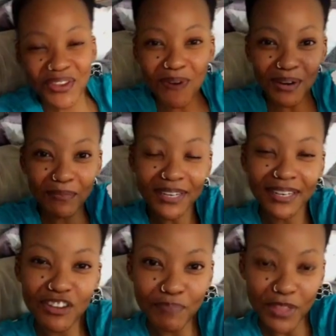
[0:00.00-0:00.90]
wanted me to
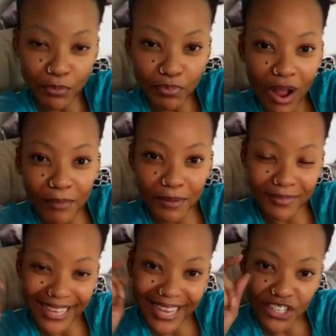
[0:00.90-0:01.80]
leave, but the problem,
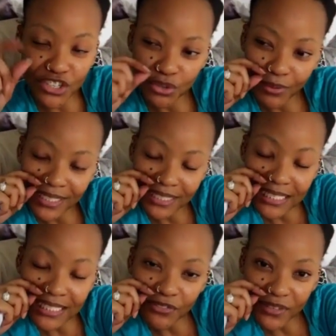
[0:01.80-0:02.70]
the issue is the
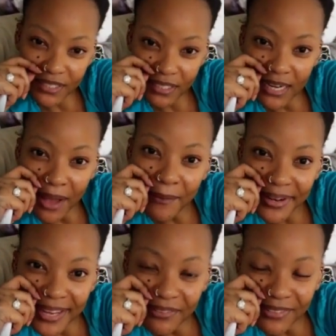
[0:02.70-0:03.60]
difference in how I
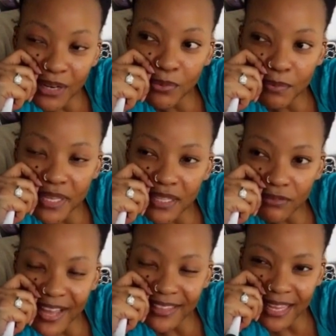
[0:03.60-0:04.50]
left. It will be the
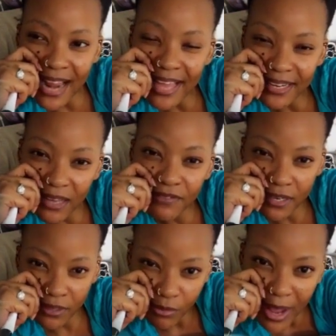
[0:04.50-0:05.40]
fact that I left
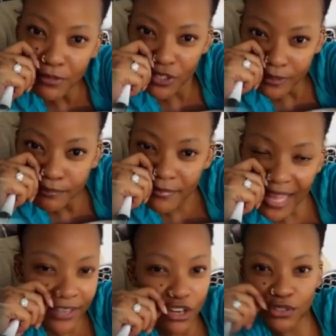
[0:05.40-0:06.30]
in a rapture
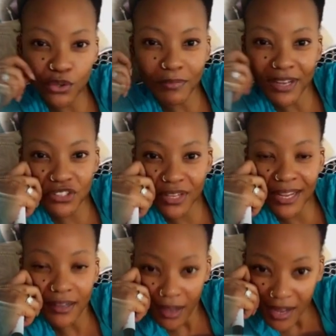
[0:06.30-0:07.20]
and not so much
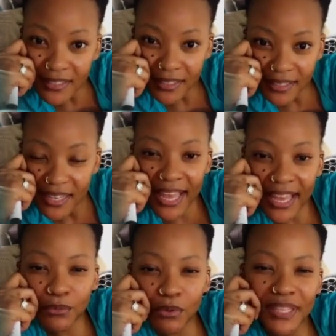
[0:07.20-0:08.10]
in a casket.
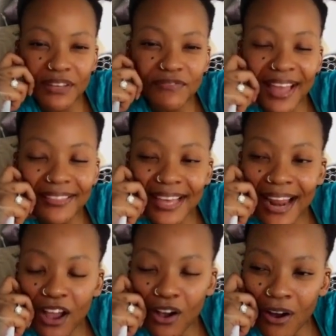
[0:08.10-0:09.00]
It will be the fact that
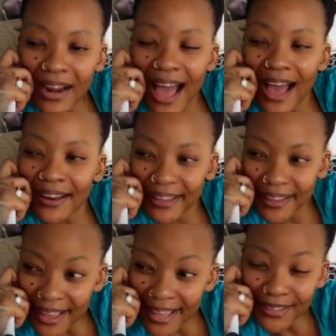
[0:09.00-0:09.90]
I got out of
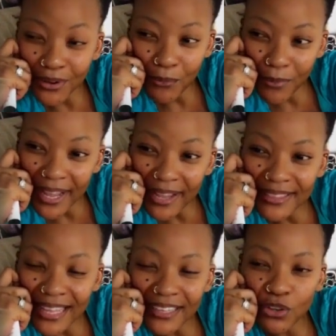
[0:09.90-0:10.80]
here in a way
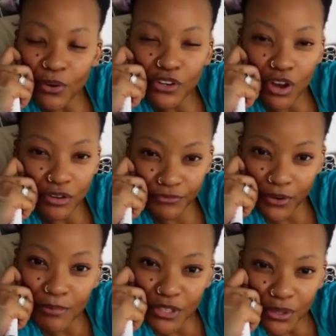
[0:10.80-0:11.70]
that is going to
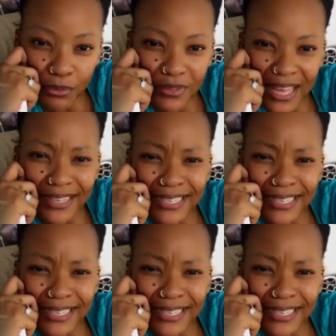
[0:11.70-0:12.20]
confirm to you that